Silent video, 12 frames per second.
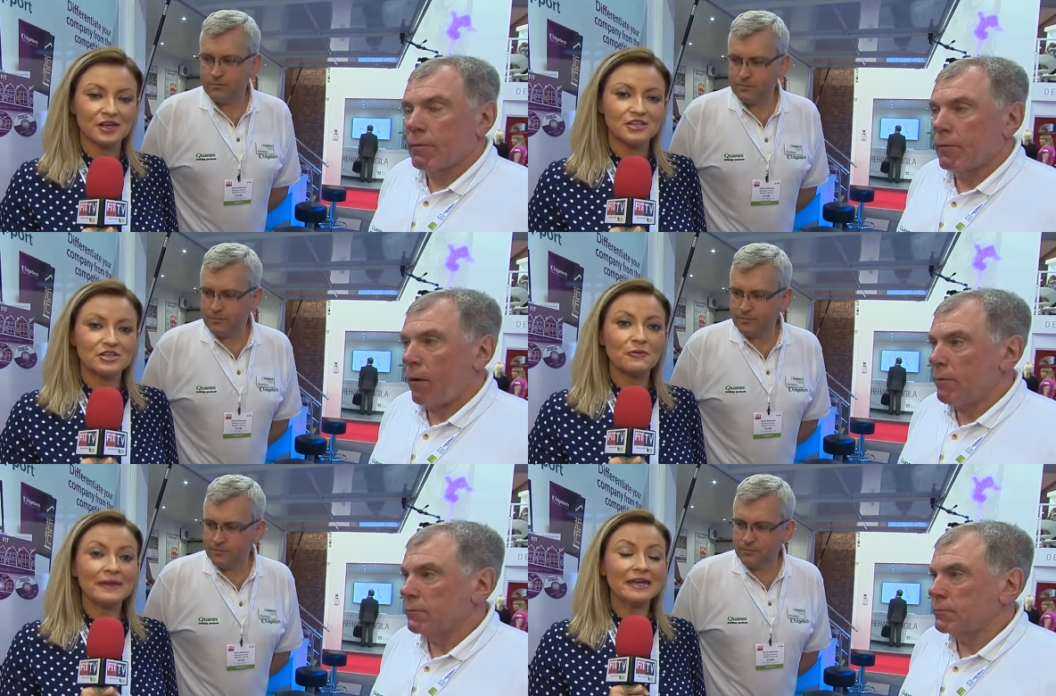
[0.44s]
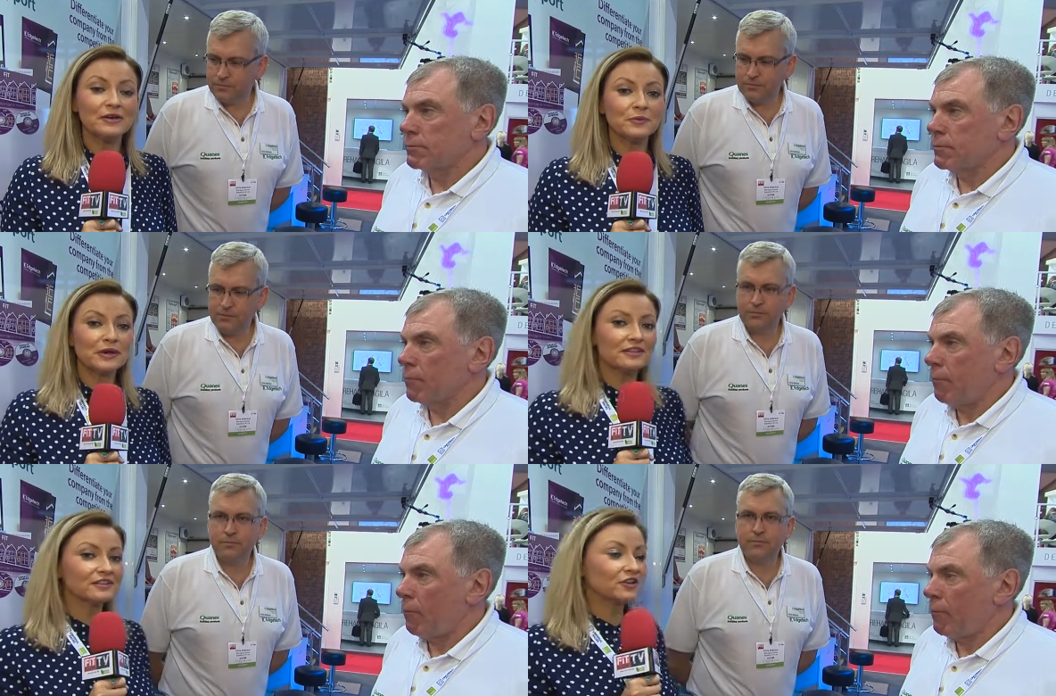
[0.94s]
Speaker 1: So I'm here
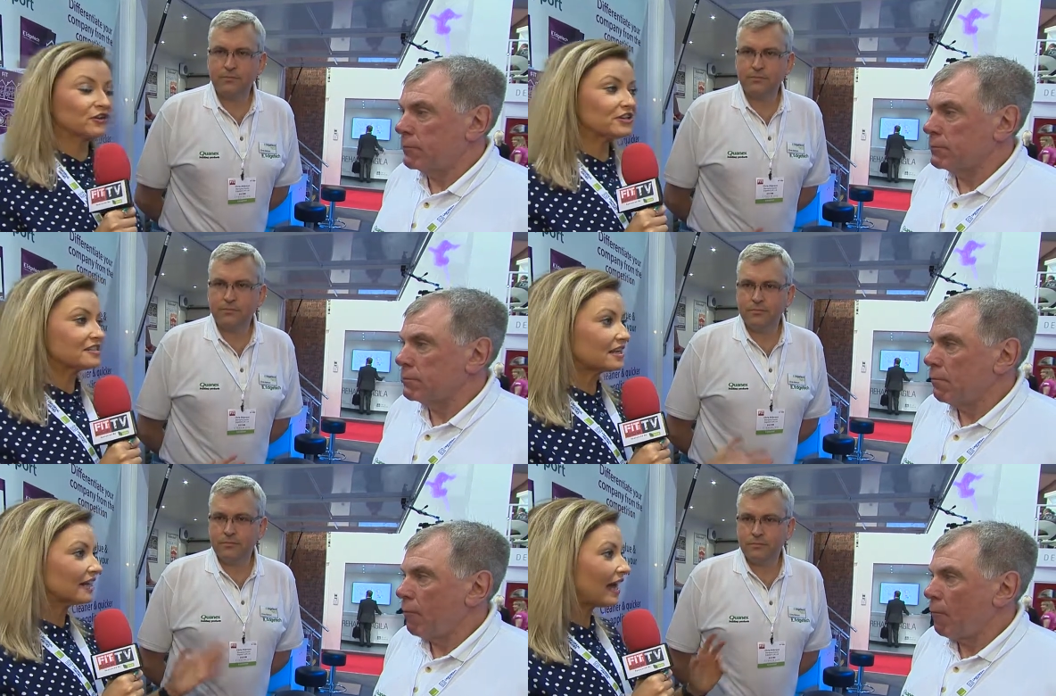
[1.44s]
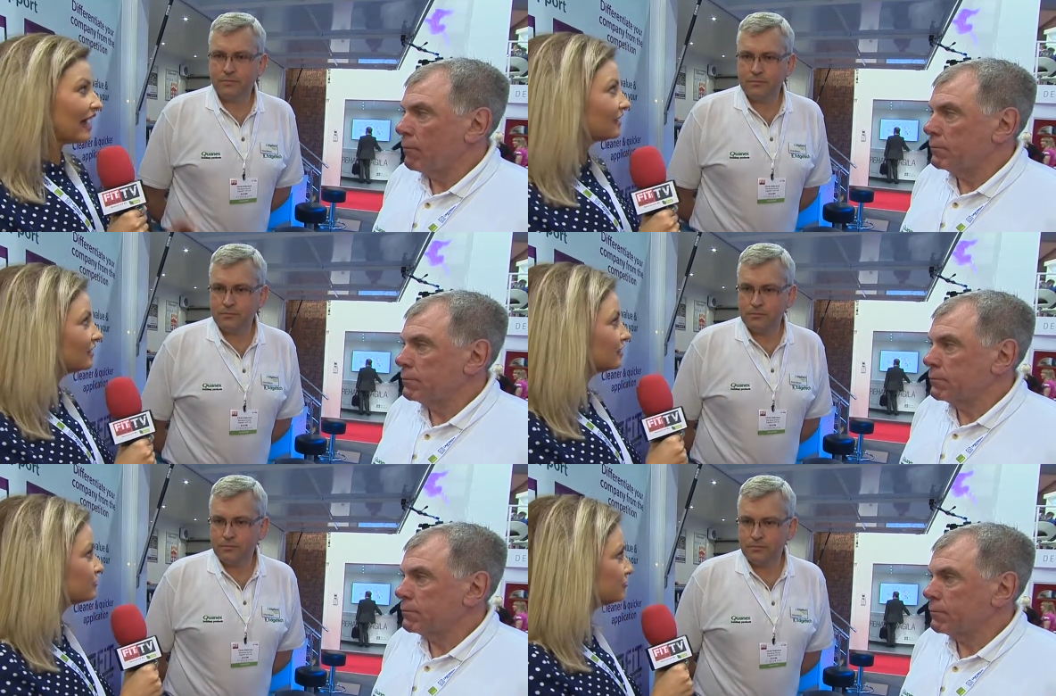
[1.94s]
with Chris and
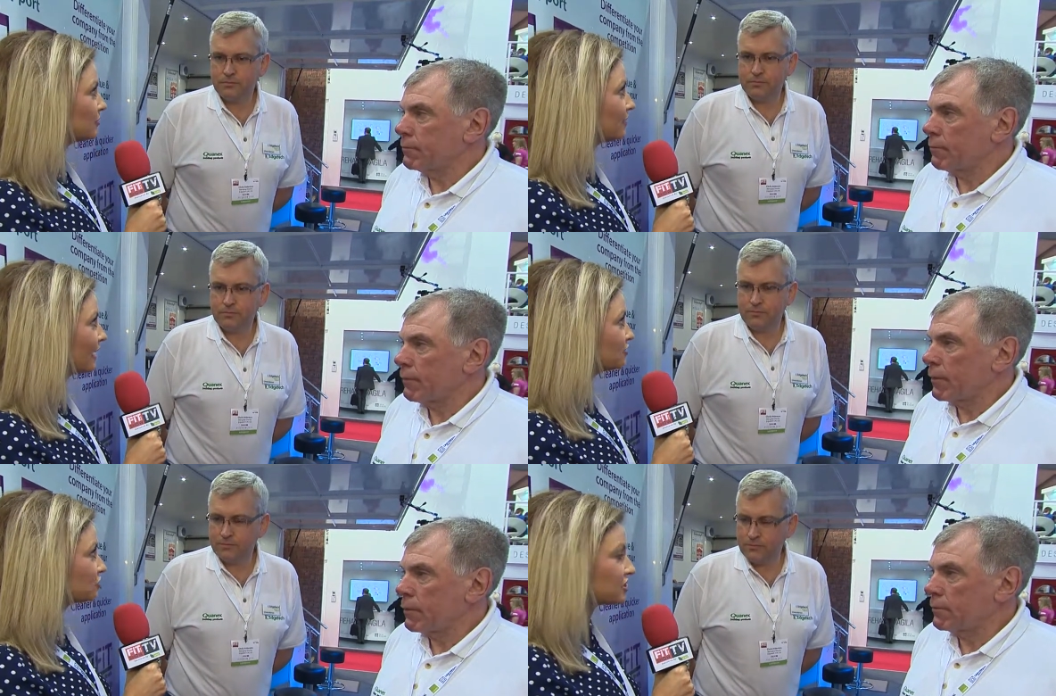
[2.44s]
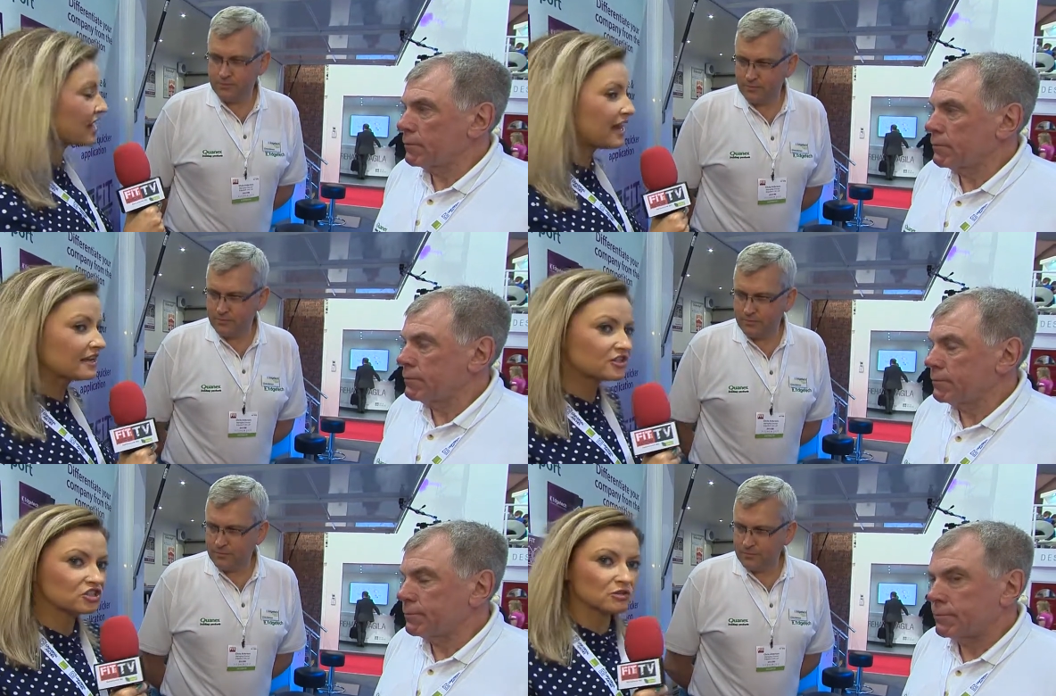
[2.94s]
Alan from
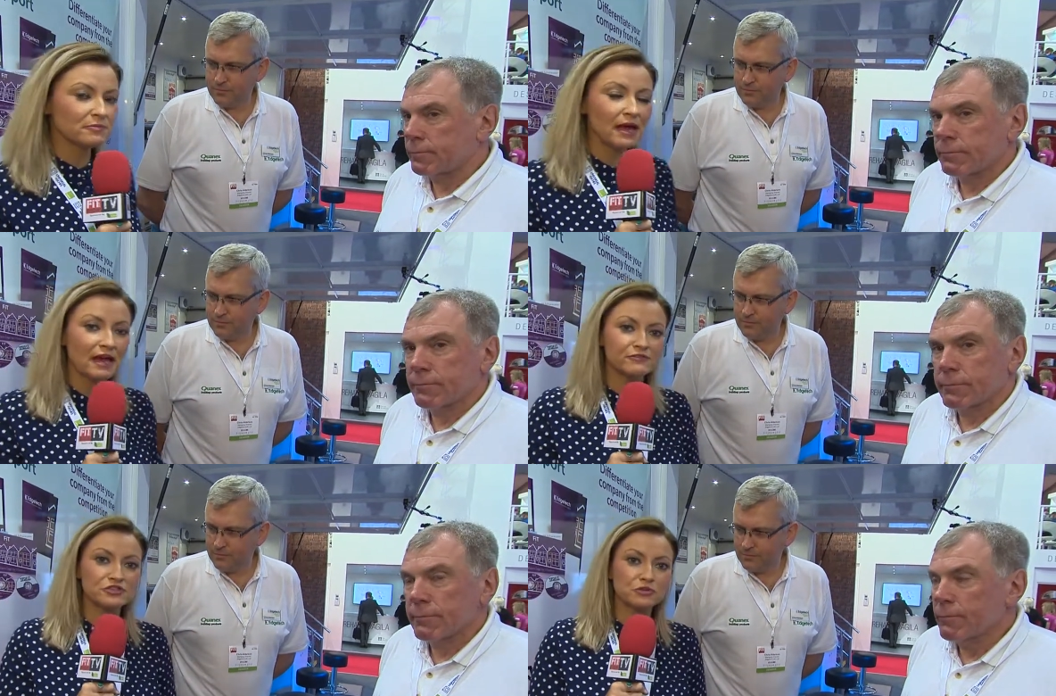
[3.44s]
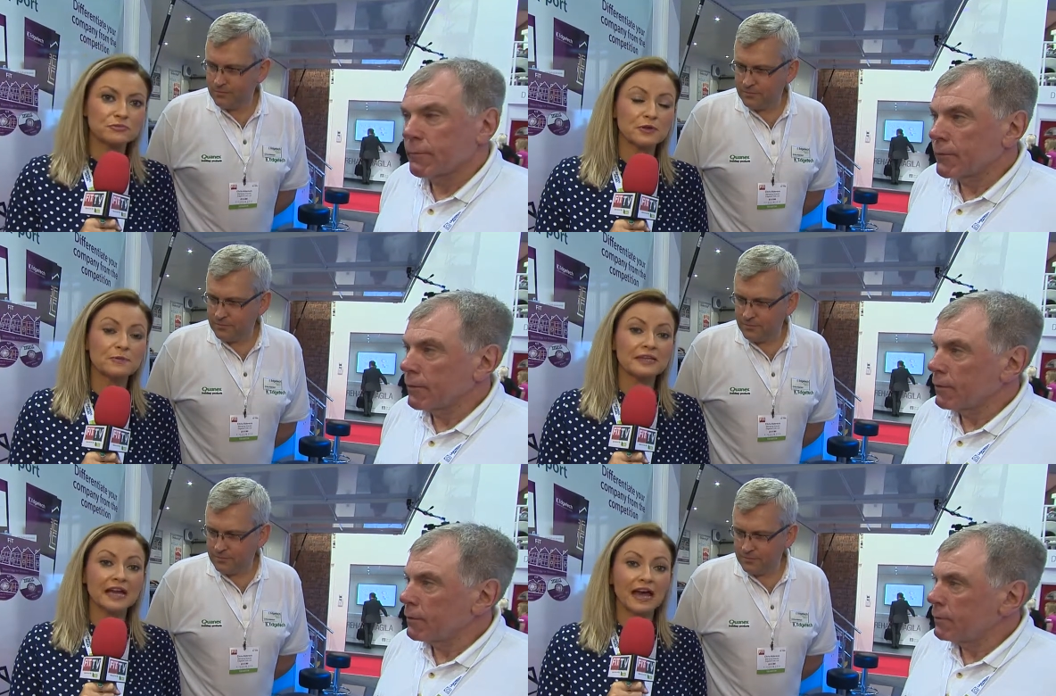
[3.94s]
Edgetech. Some have dubbed
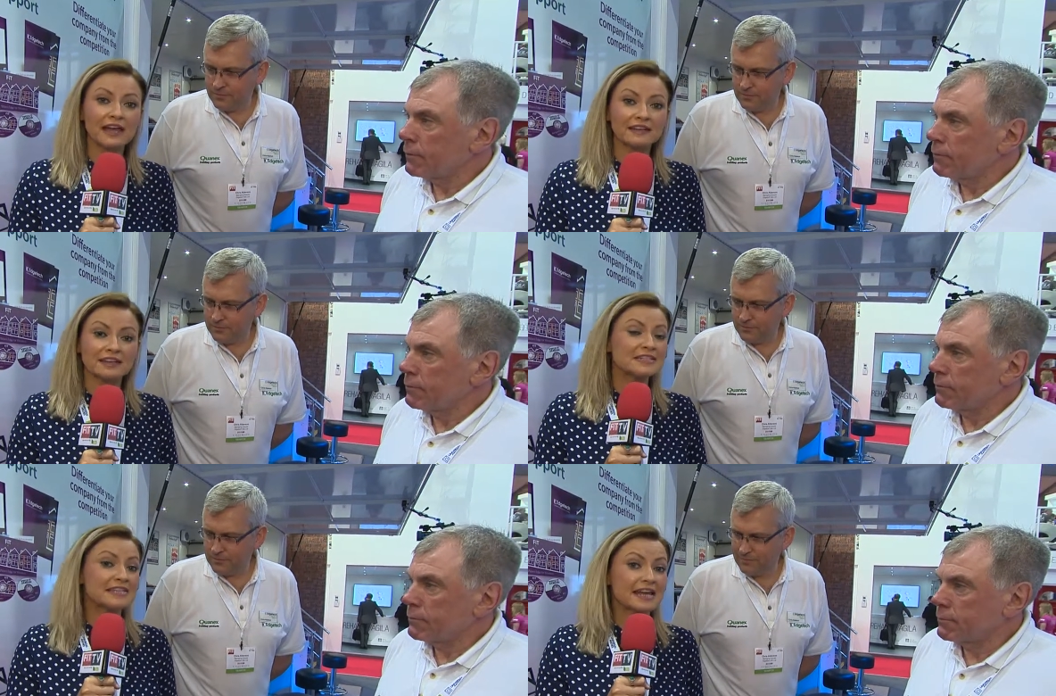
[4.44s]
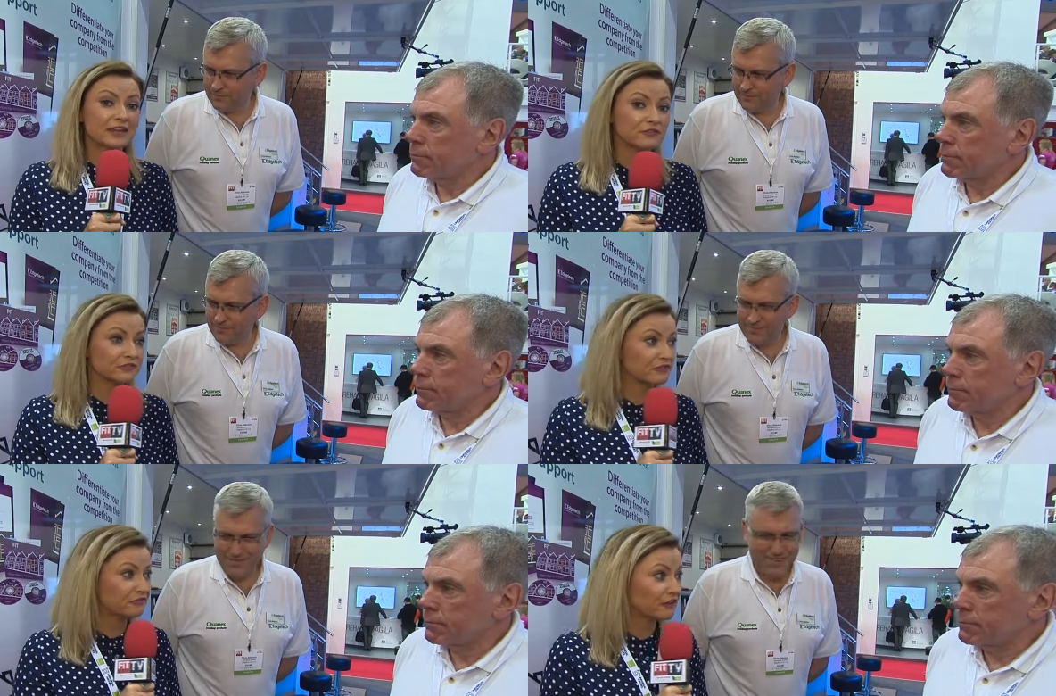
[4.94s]
them the Ant and Dec of
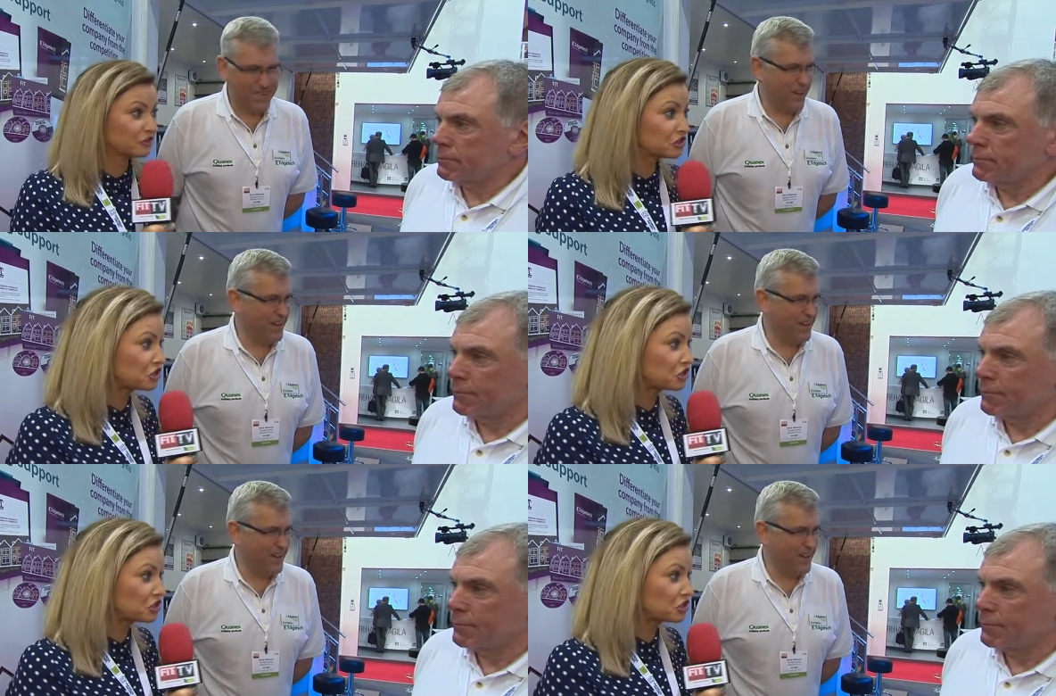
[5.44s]
the Fit